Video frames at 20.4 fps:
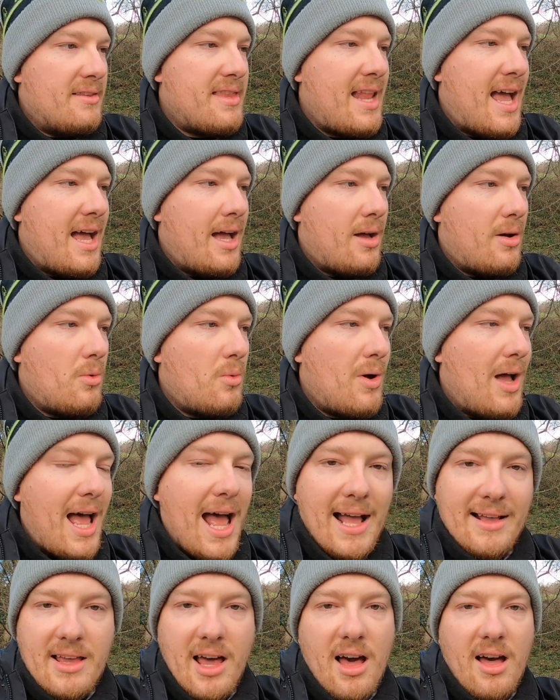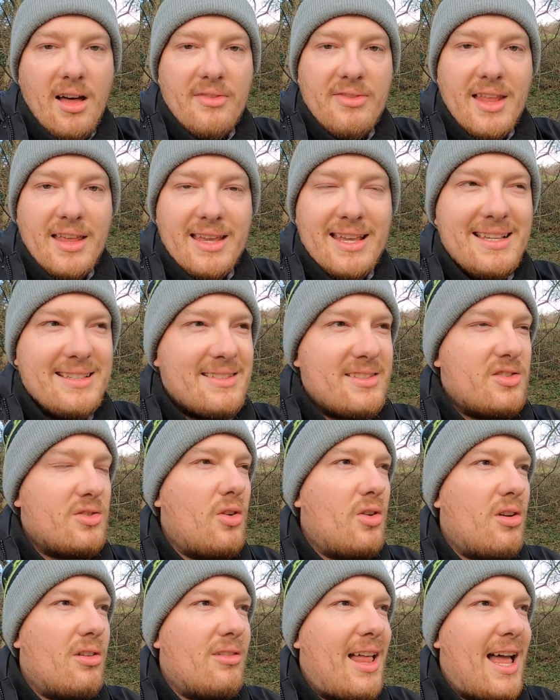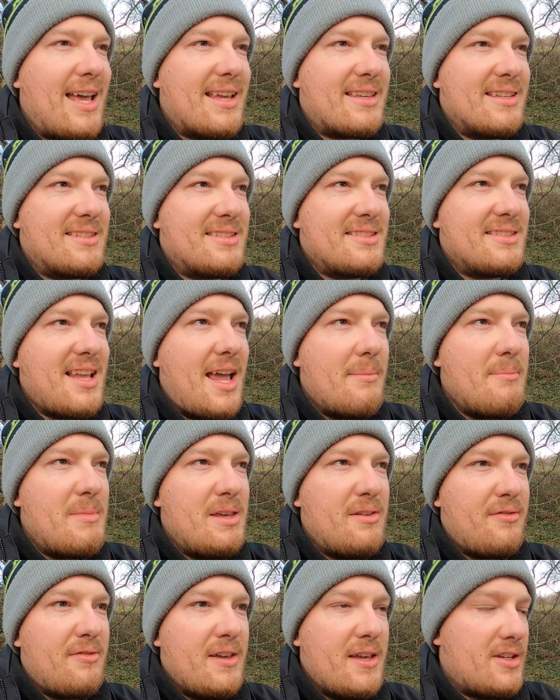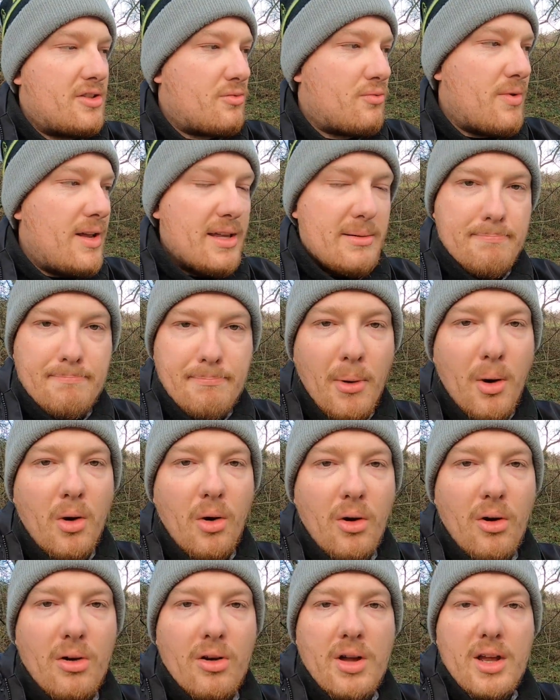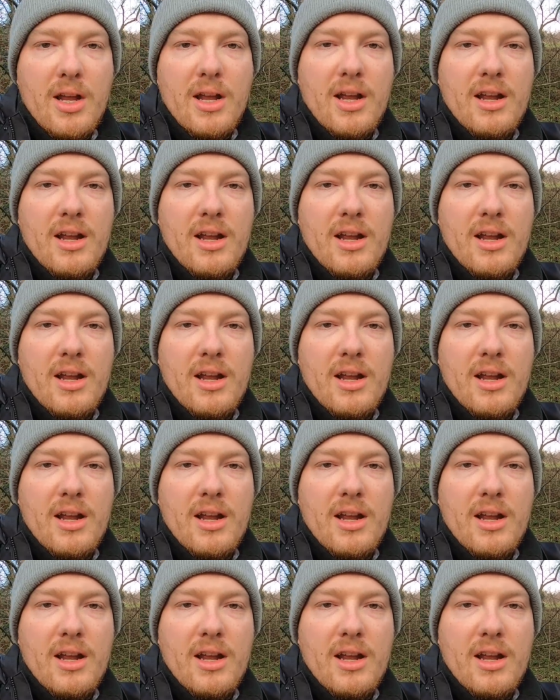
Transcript: Now it's sort of like a semi-fixed rig, but